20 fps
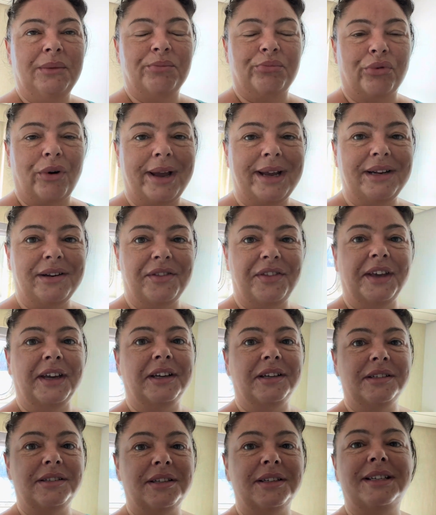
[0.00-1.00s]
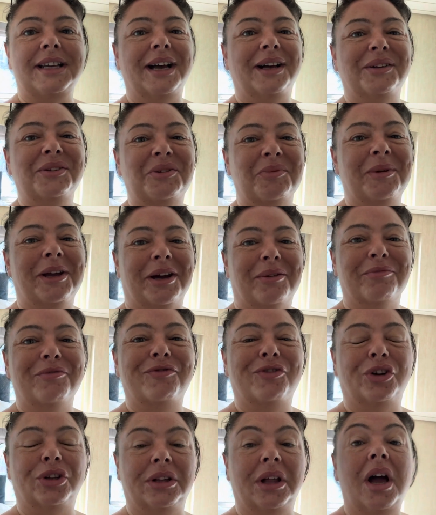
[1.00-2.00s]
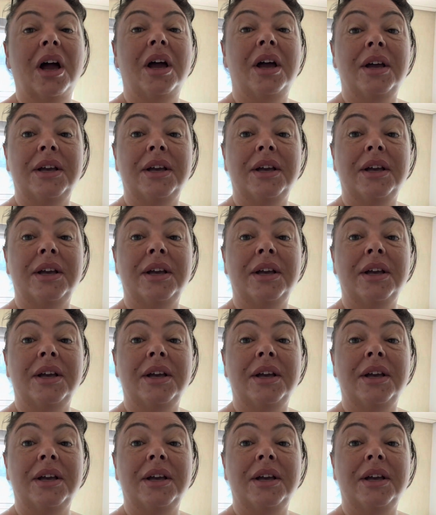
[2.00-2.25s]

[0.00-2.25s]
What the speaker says: brain things that tells me I'm full.